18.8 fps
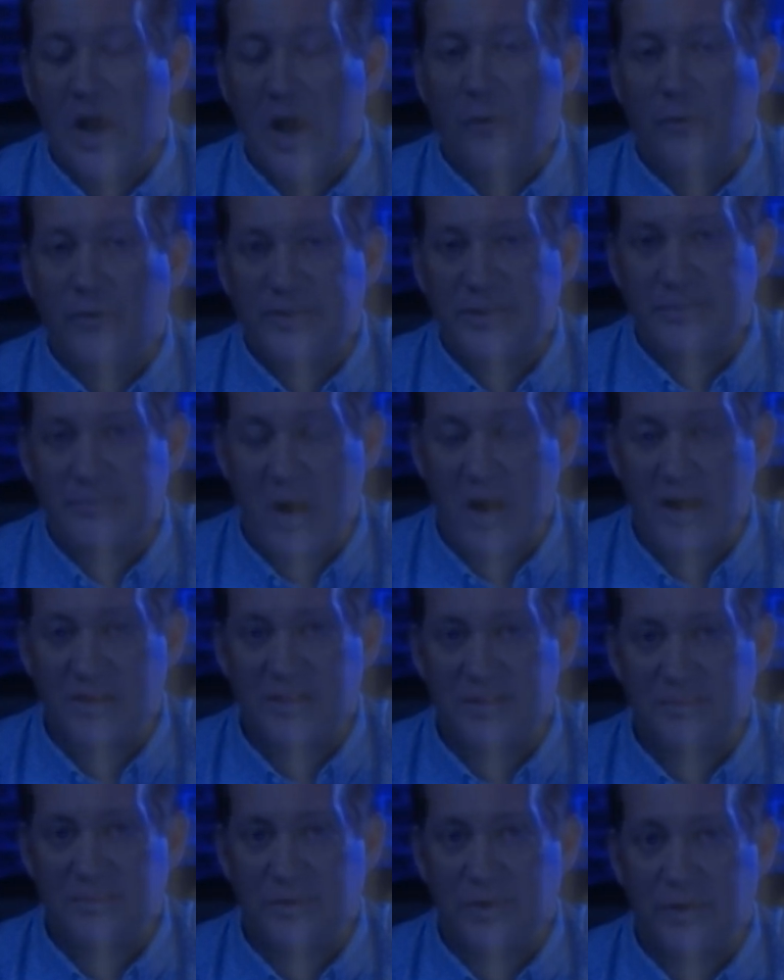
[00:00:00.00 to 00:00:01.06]

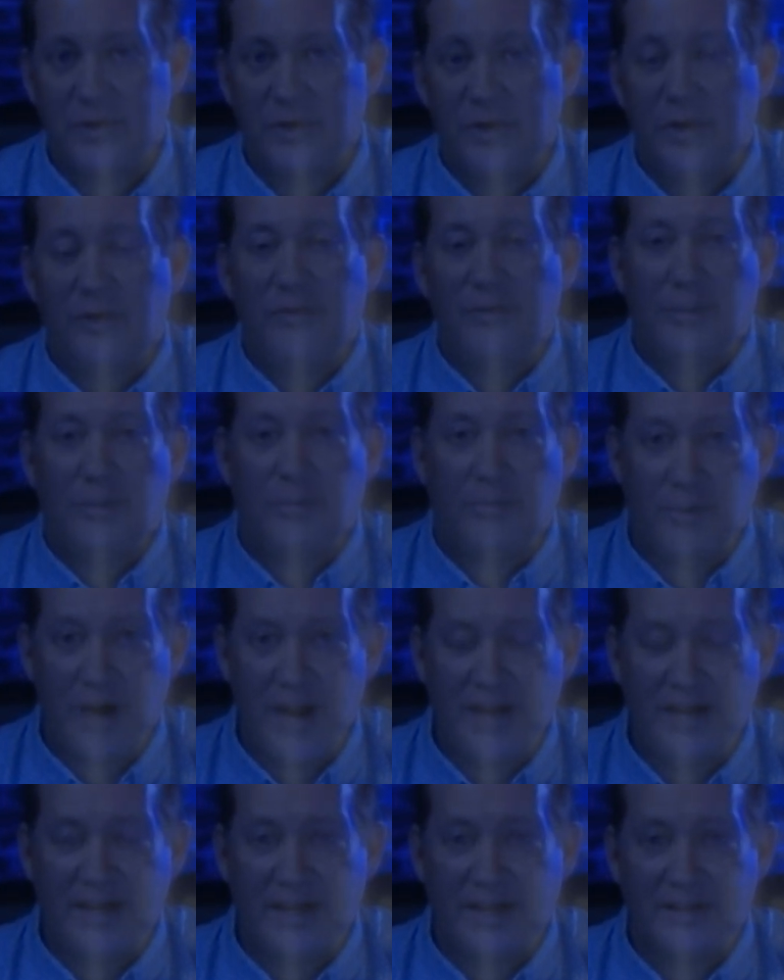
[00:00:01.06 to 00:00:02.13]
responsible for the
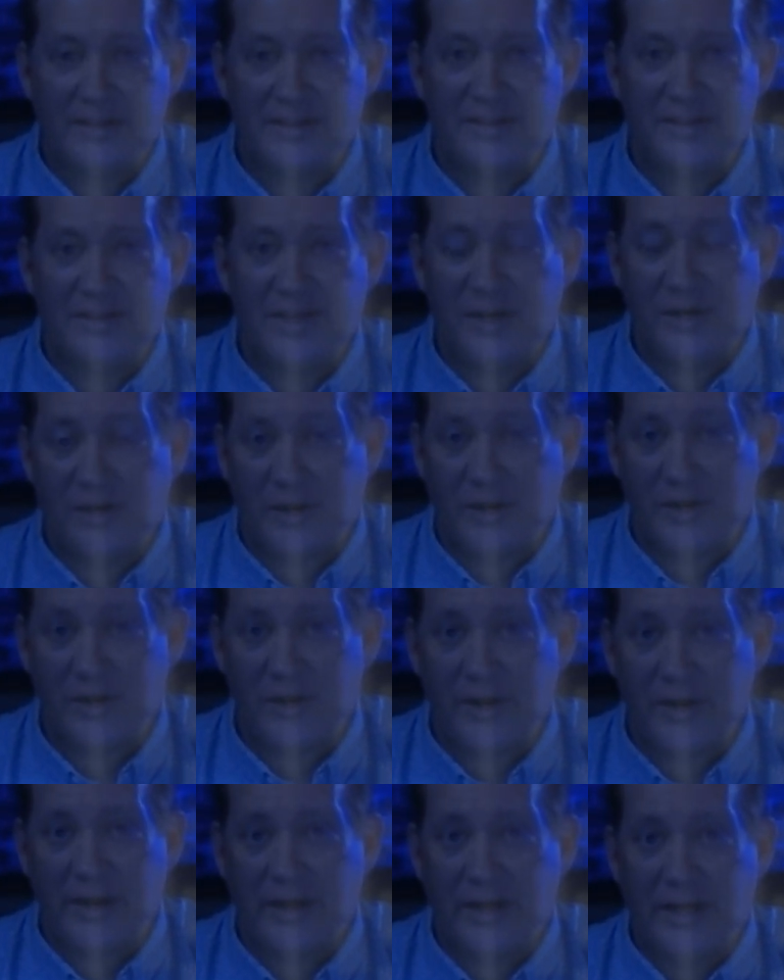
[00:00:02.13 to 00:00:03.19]
break-ins that are
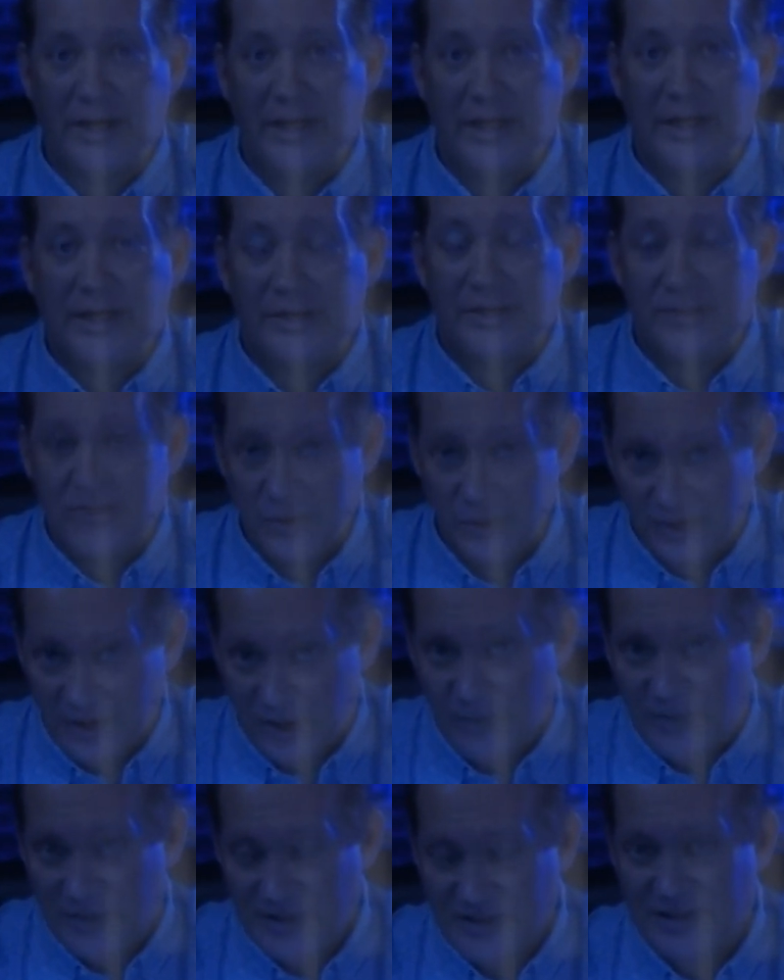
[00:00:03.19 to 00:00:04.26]
occurring to their
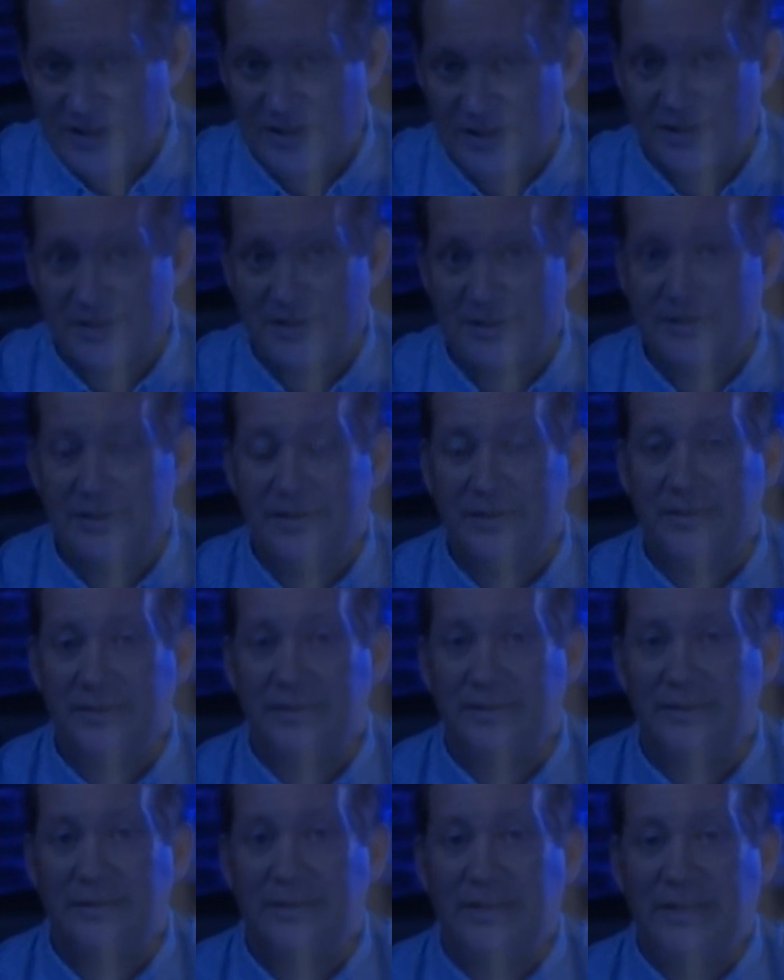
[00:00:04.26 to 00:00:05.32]
businesses.
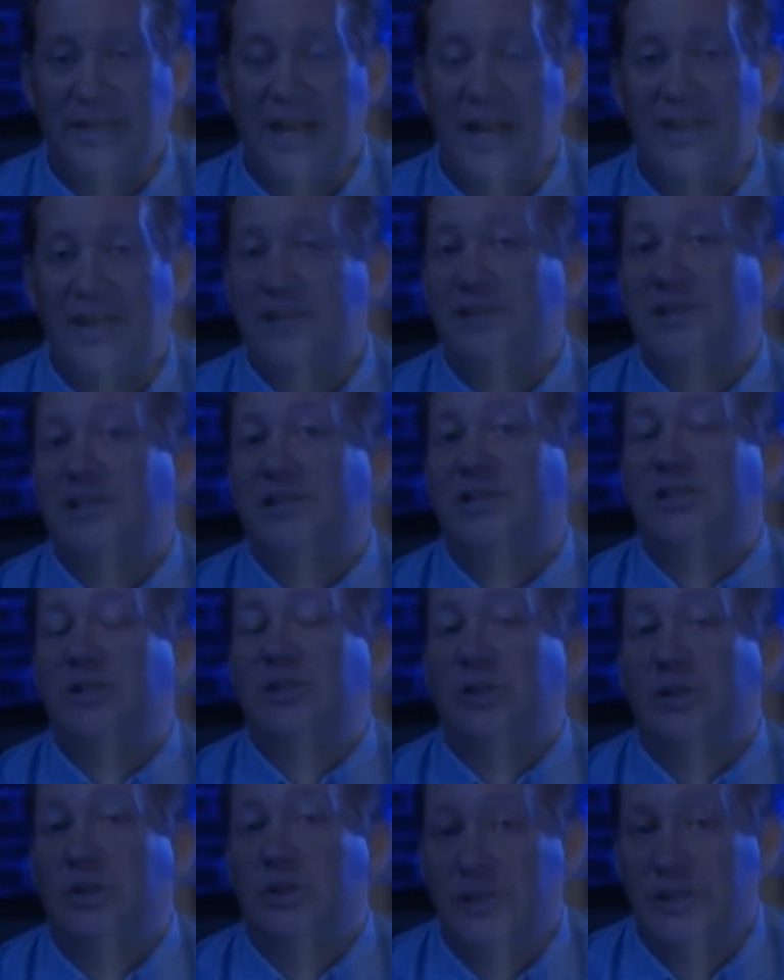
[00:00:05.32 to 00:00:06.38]
Yeah, this is
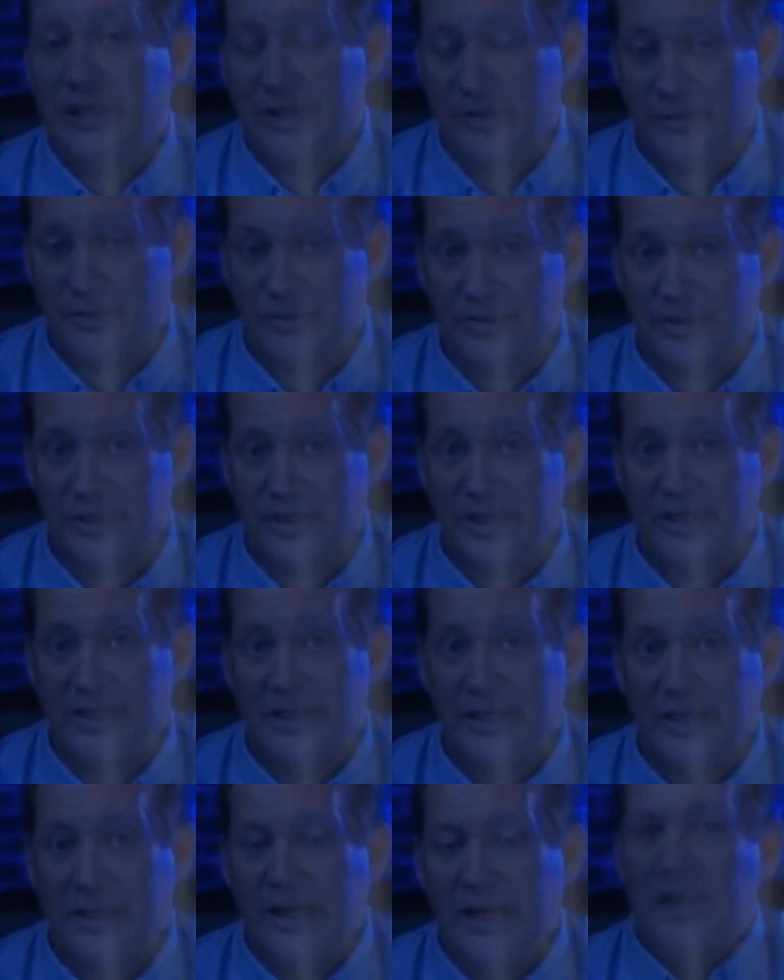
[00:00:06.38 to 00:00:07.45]
literally,
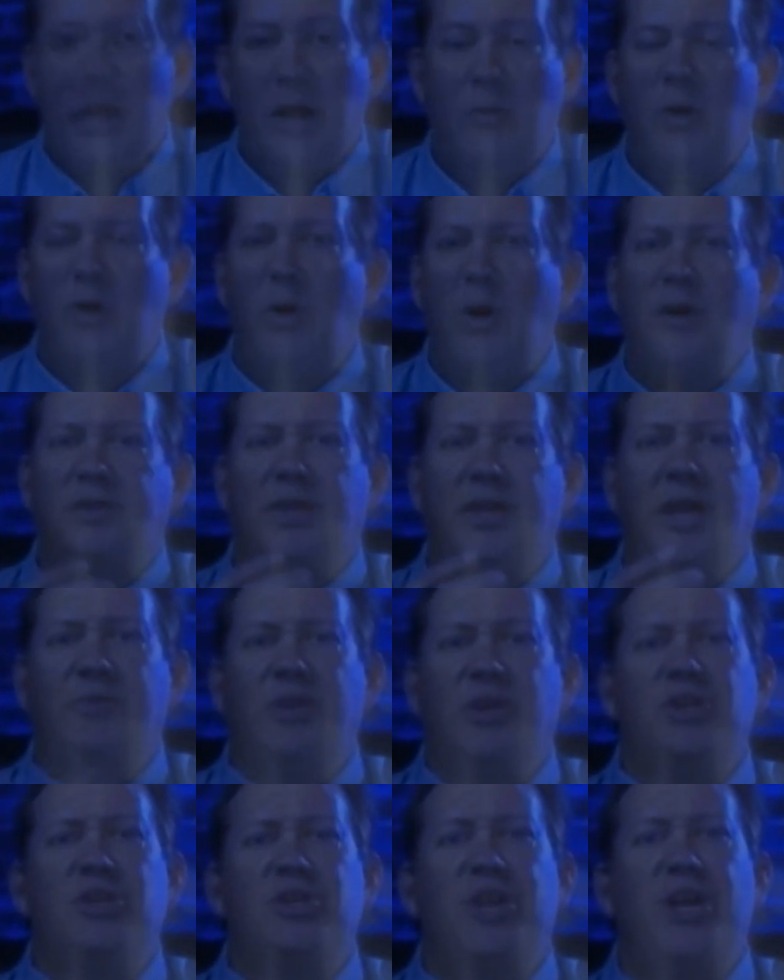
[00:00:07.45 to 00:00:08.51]
and we want them to
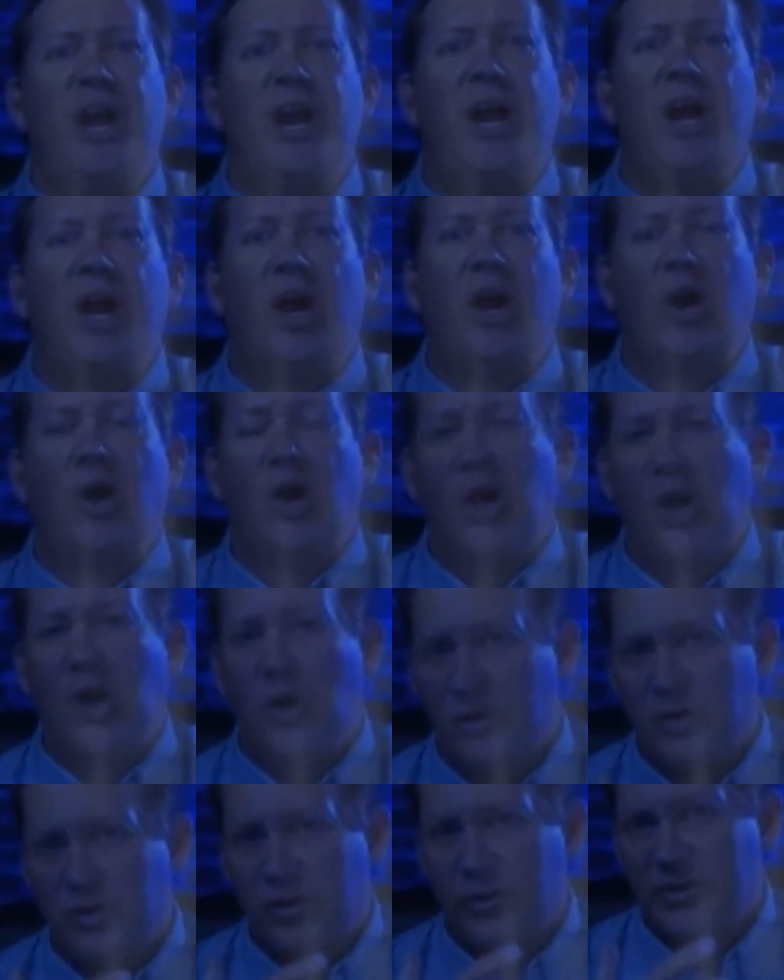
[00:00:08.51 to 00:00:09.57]
share
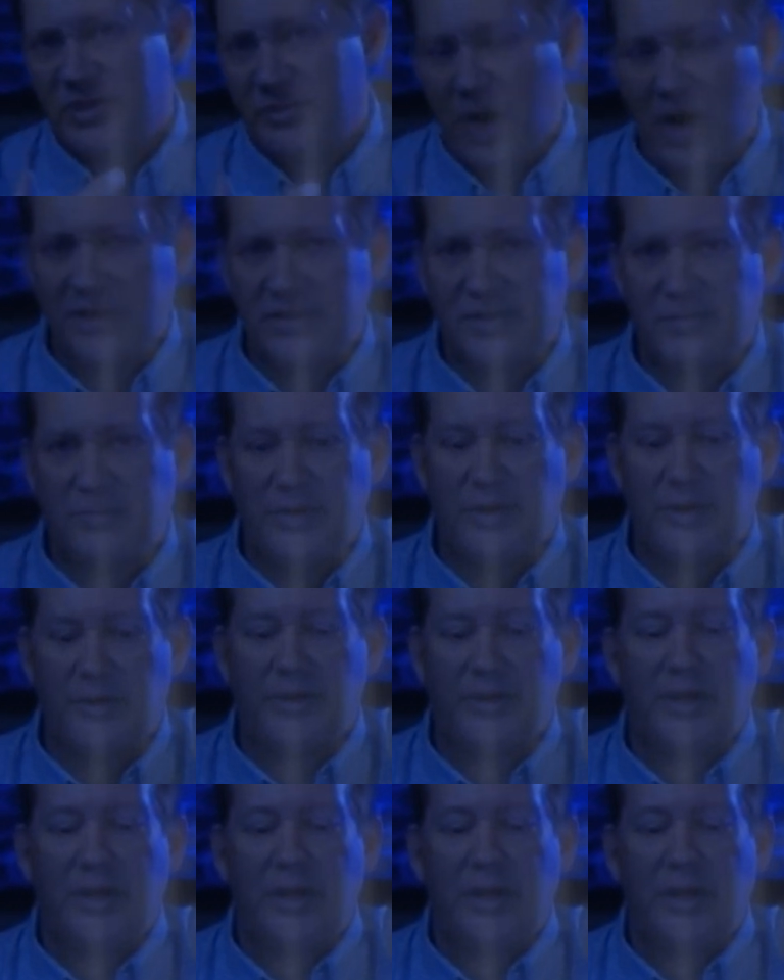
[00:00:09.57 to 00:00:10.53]
with the responsibility.